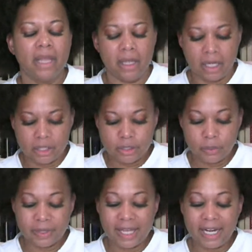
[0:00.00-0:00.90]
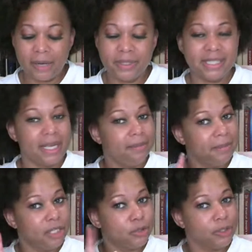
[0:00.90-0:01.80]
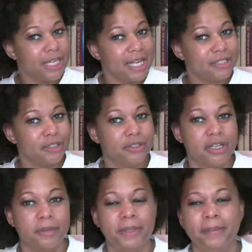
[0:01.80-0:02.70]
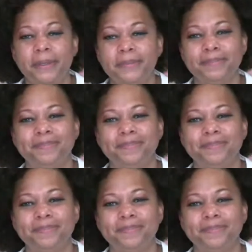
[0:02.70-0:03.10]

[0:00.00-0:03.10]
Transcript: And so with that, I would say, make sure to ask your young people,